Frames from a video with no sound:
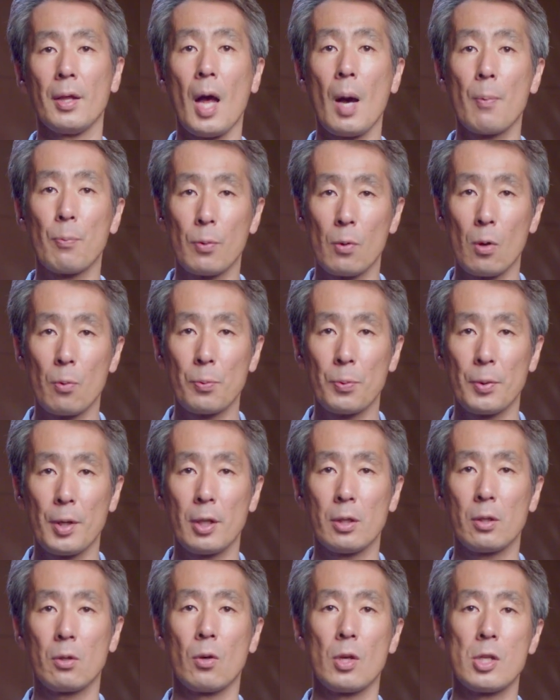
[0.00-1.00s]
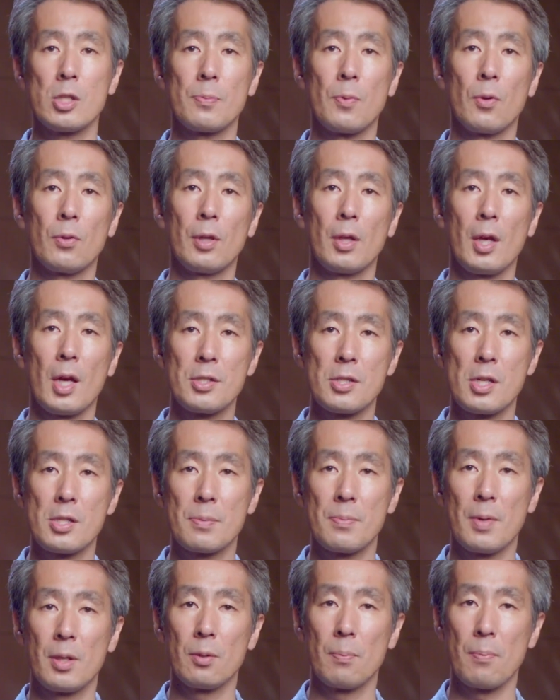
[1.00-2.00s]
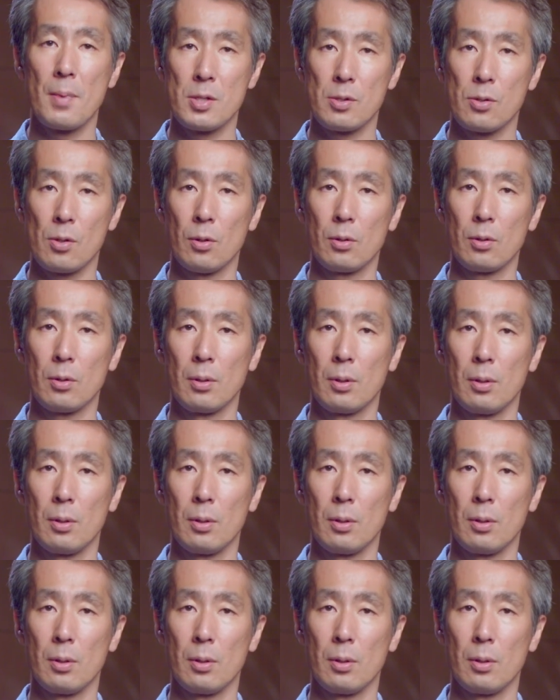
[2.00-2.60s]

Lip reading: appropriate corresponding adjustment method